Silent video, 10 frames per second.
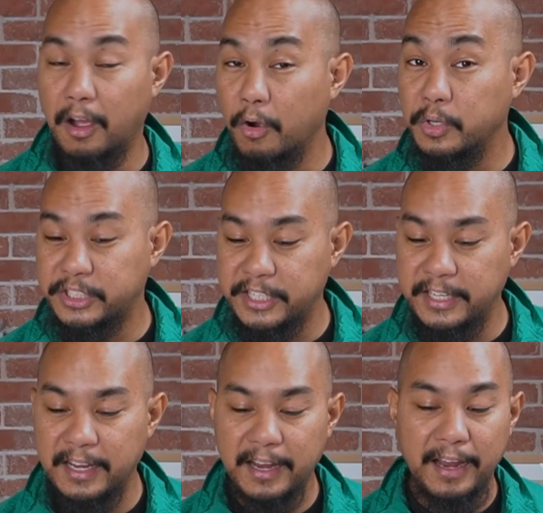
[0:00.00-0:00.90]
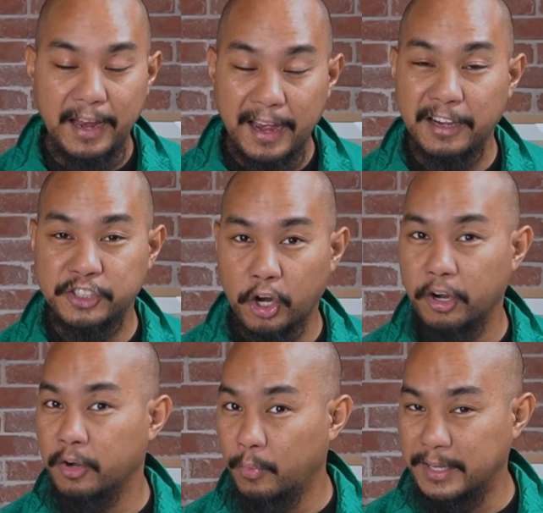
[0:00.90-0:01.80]
OG Air
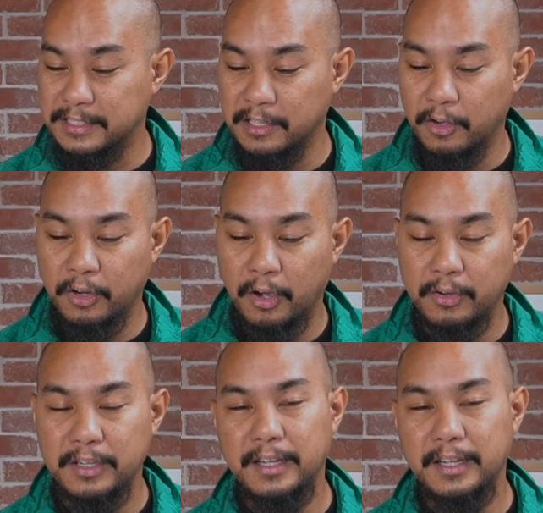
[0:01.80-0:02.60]
Jordan Wings logo